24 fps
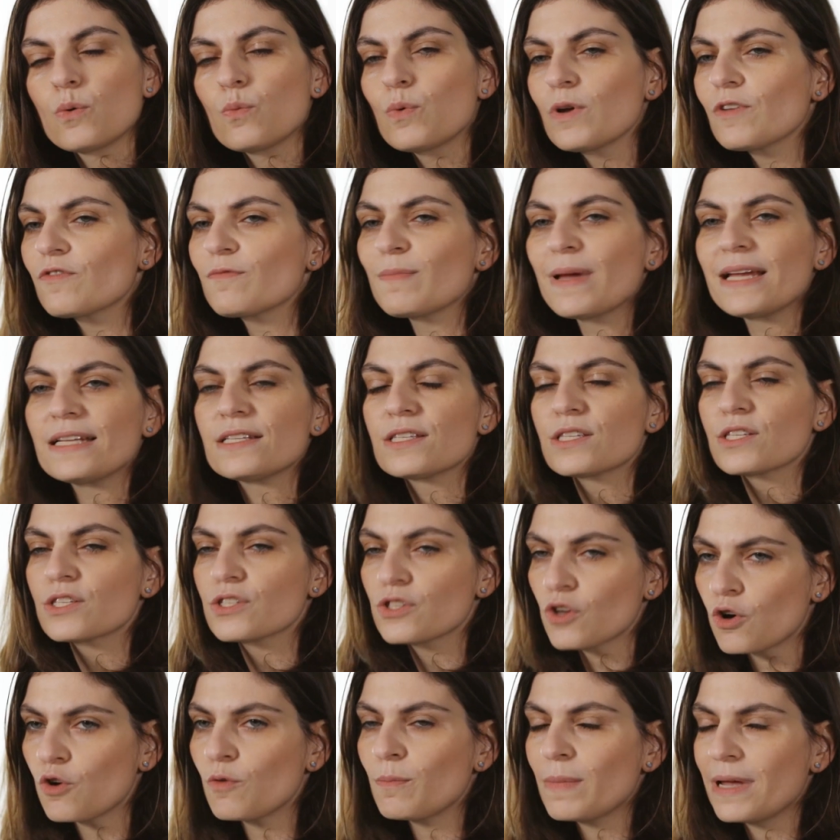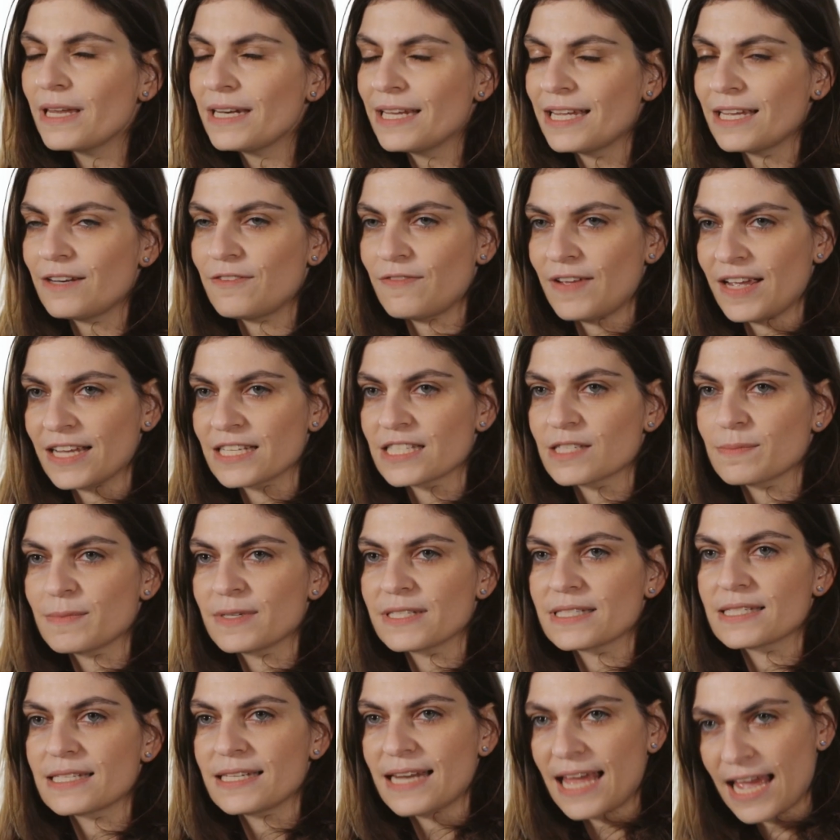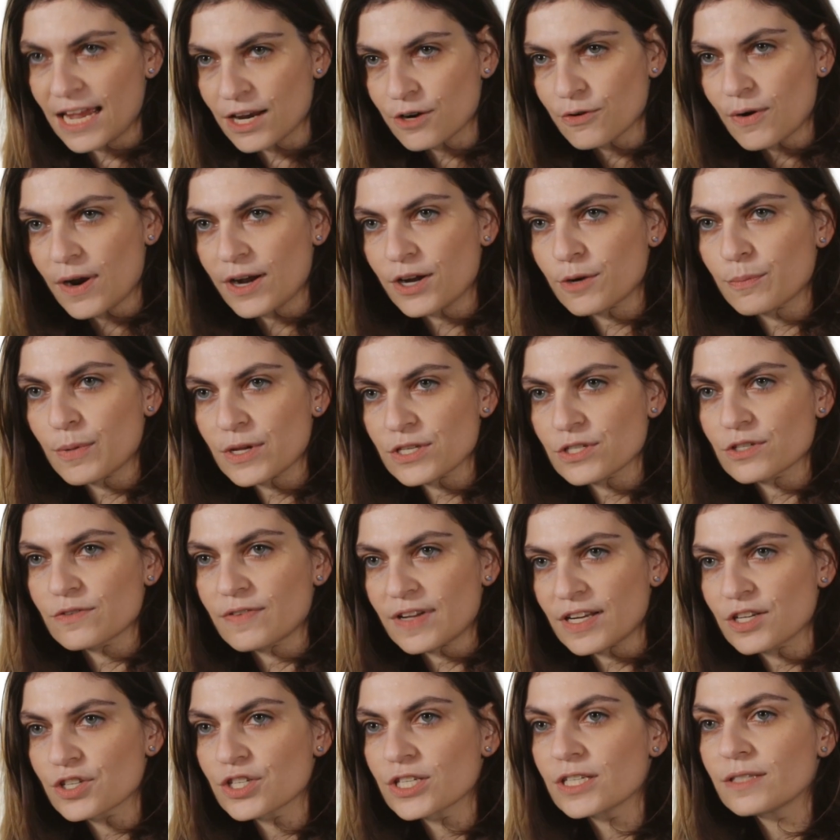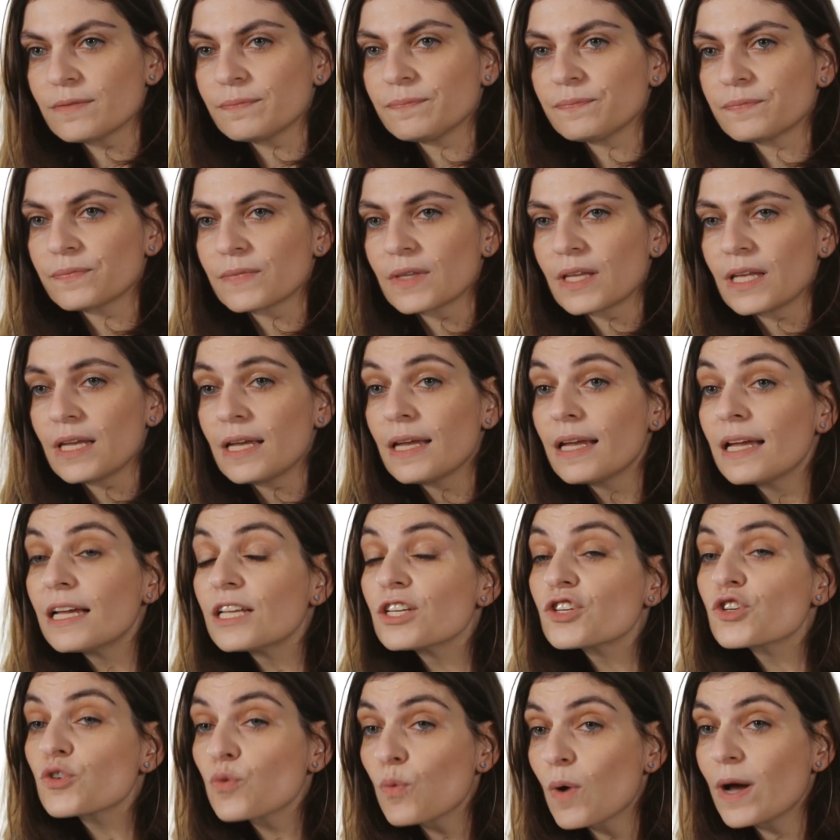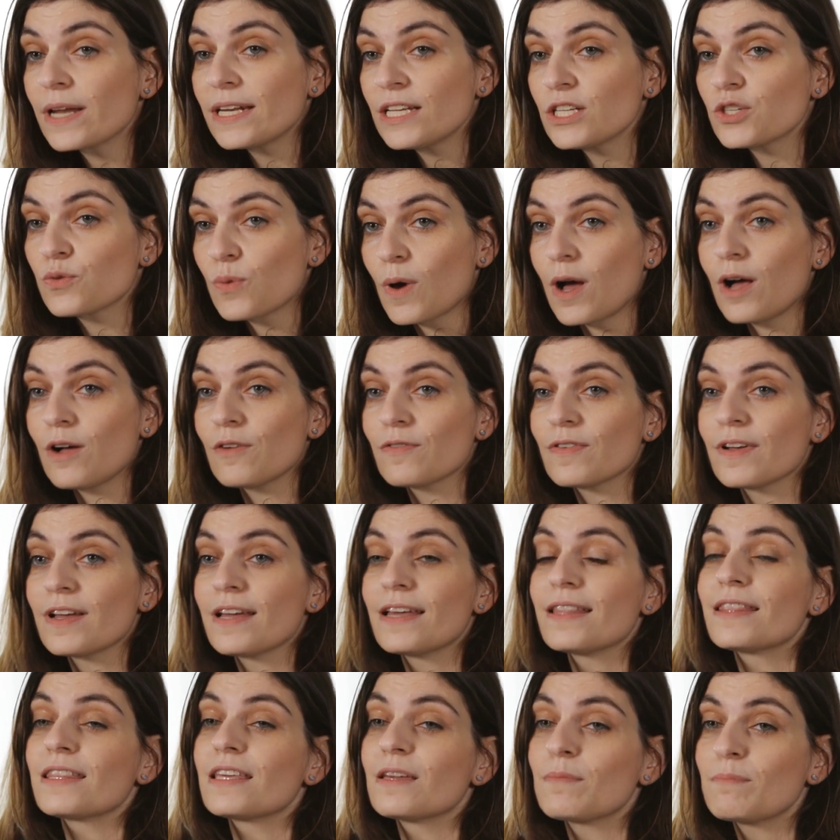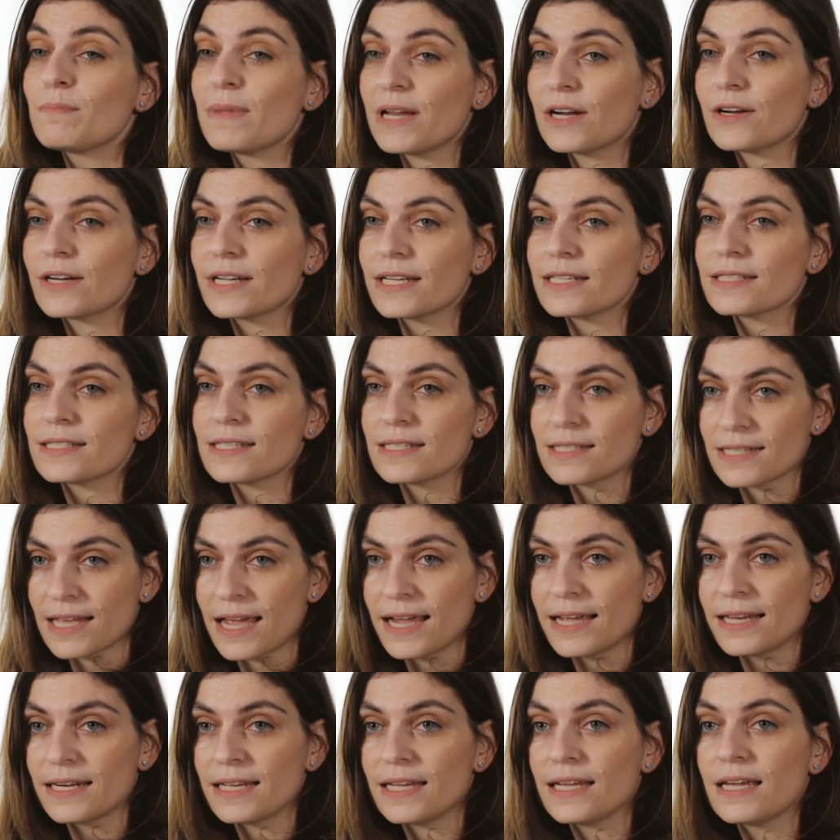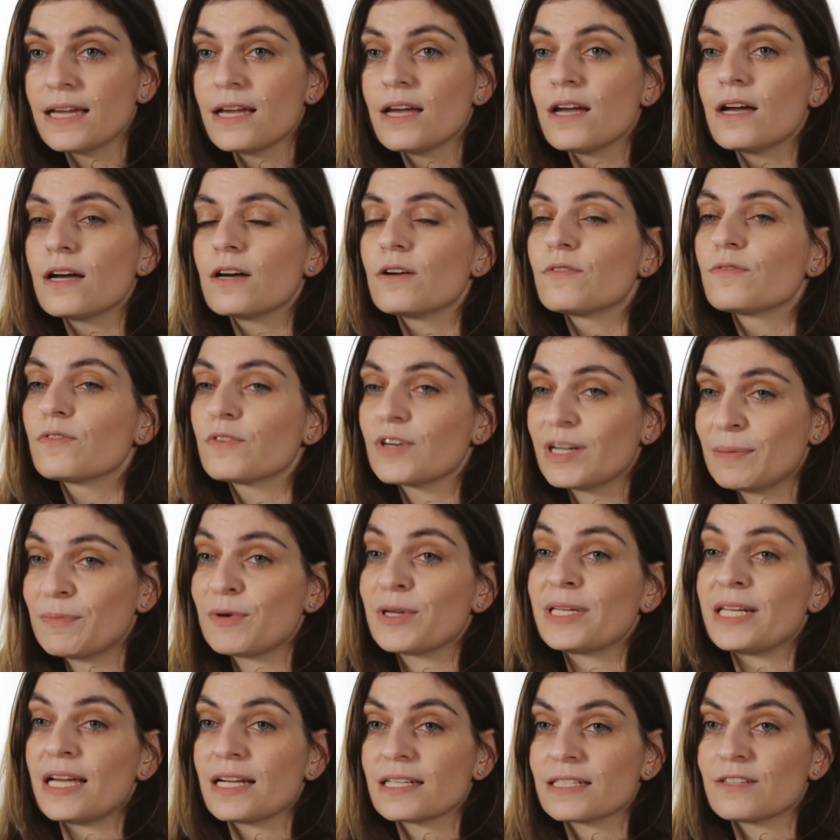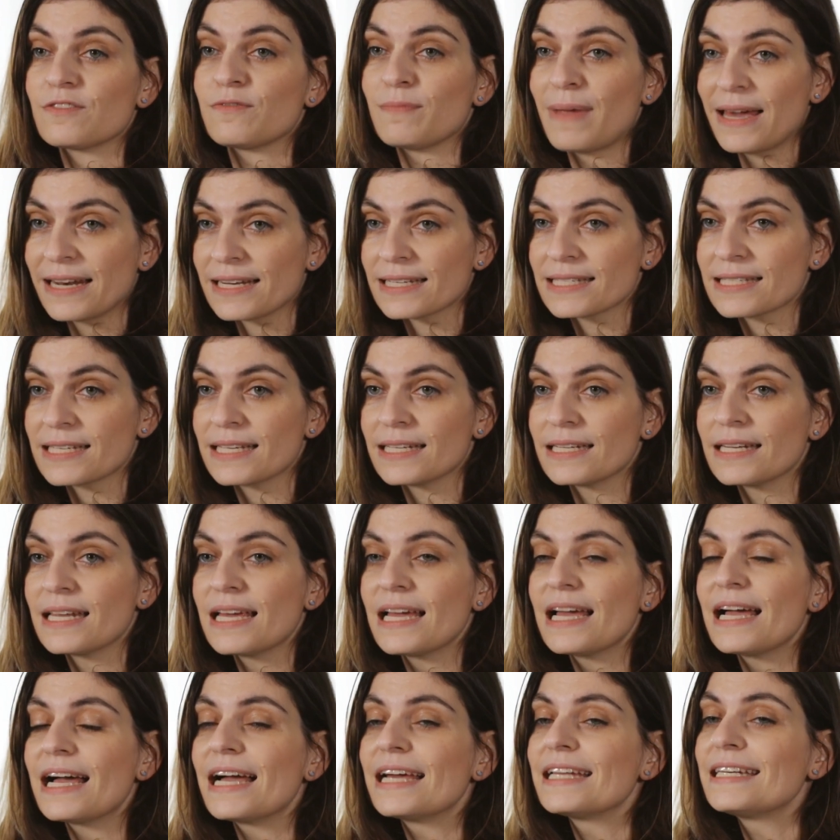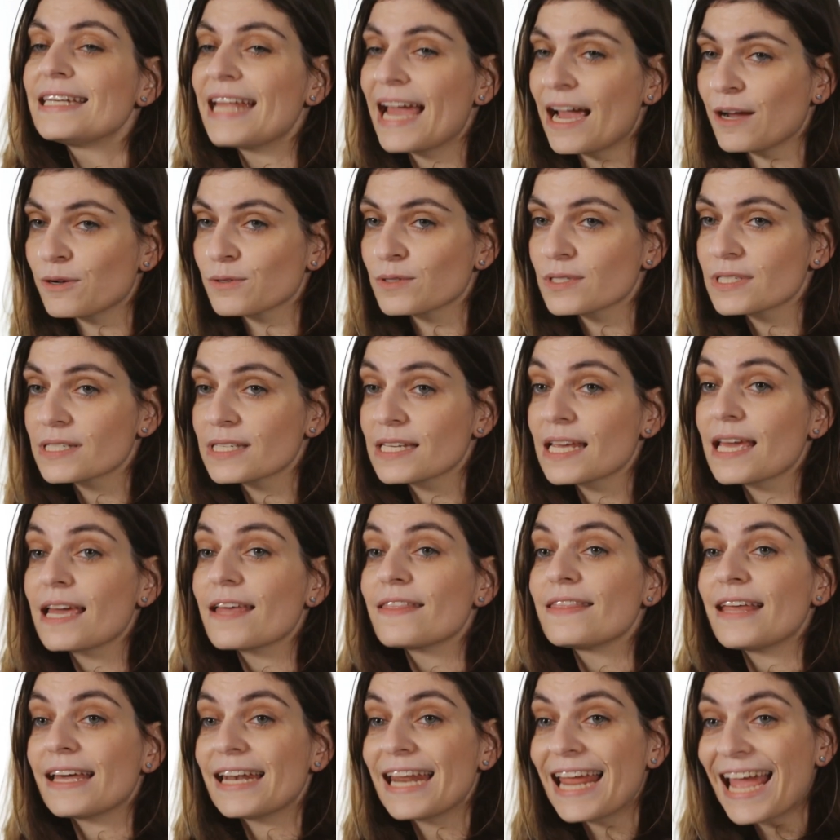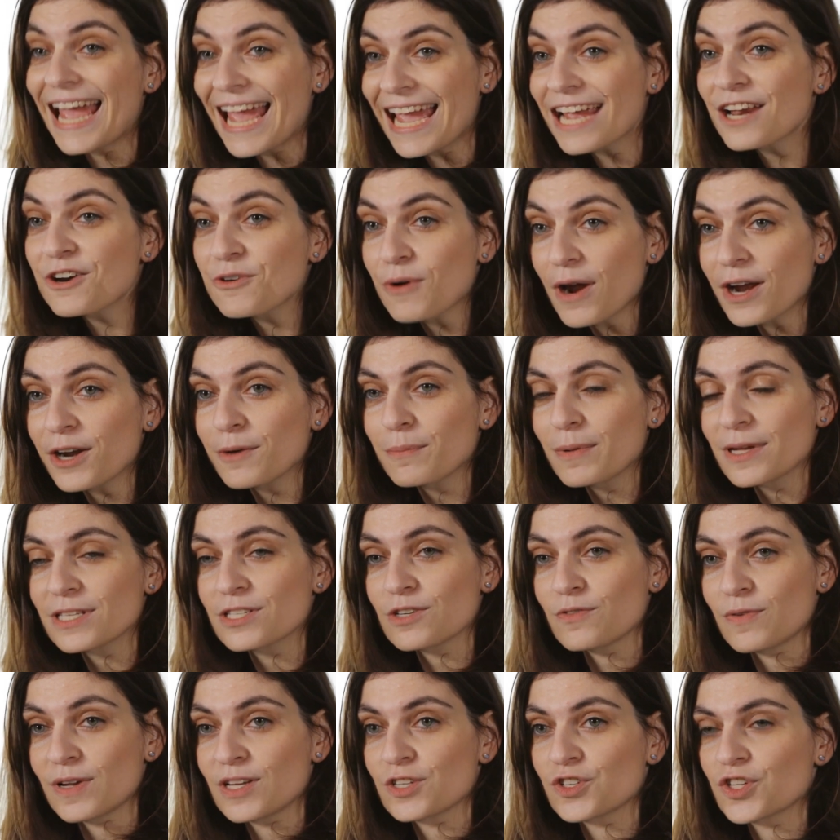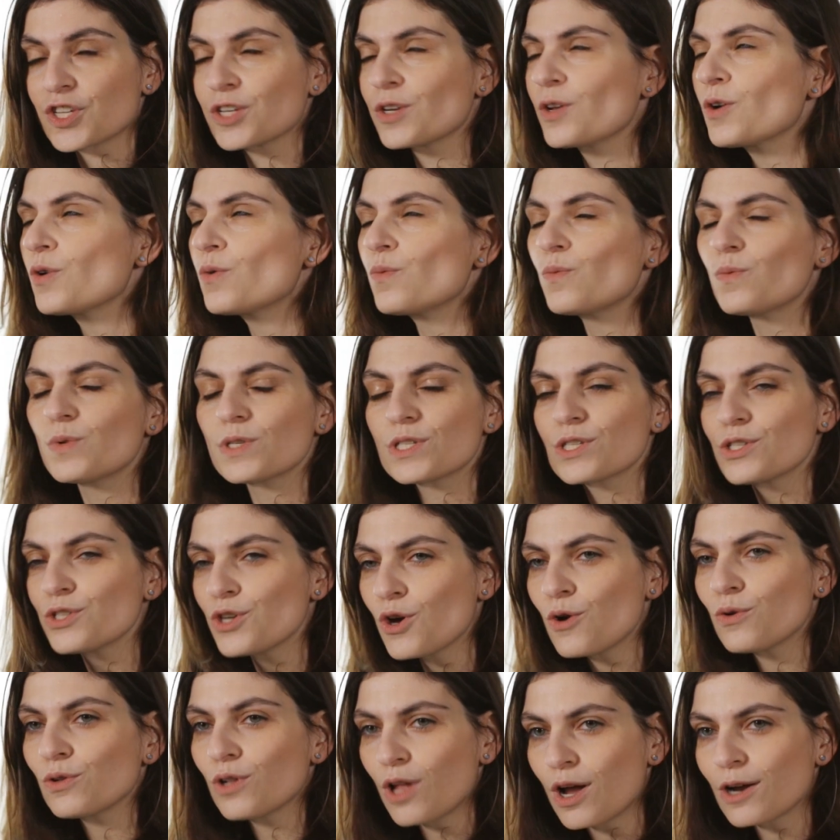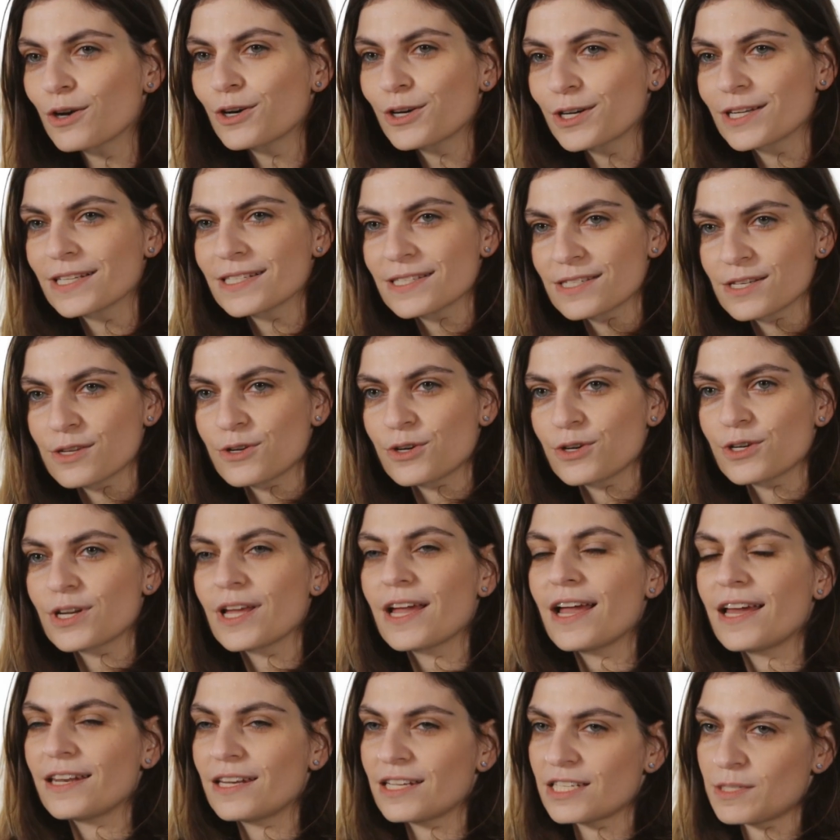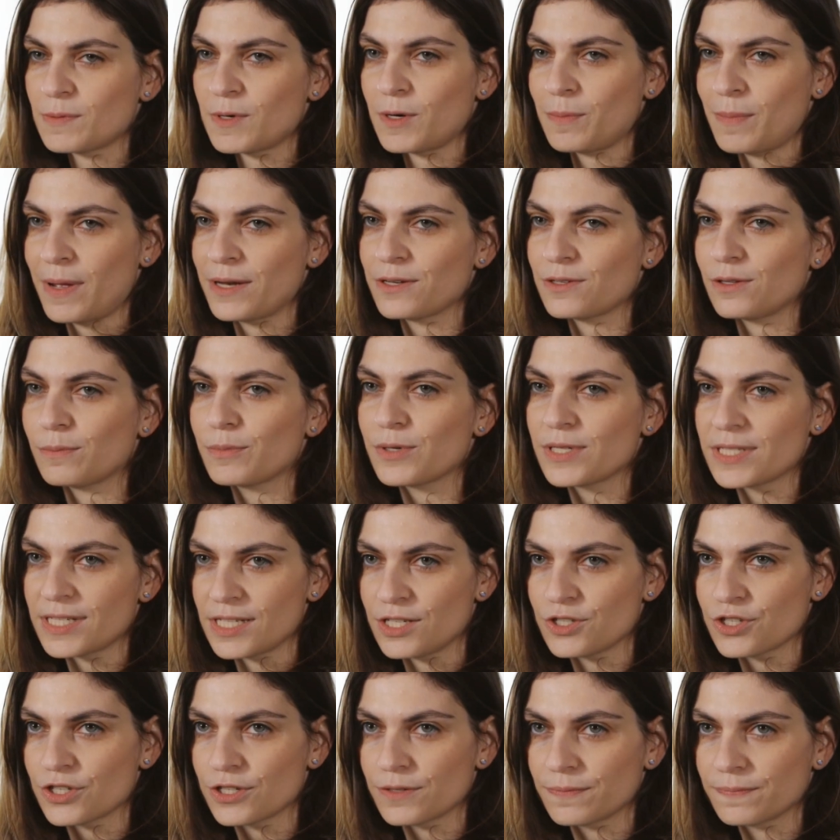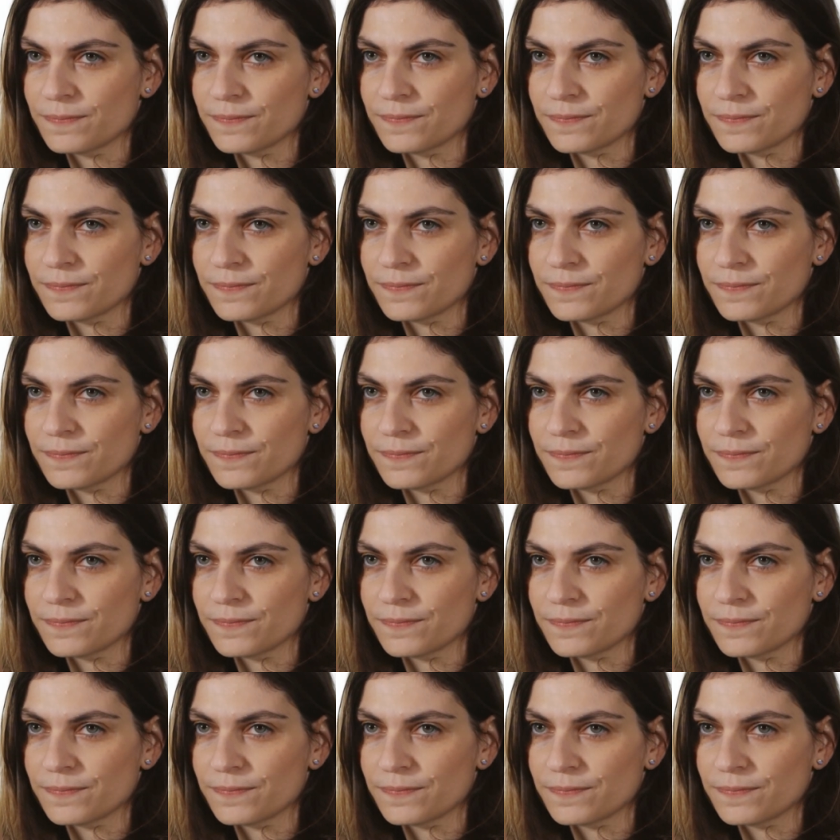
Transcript: We've made so many advancements in egg cryopreservation. In 2012, the American Society of Reproductive Medicine announced that egg cryopreservation was no longer considered an experimental procedure.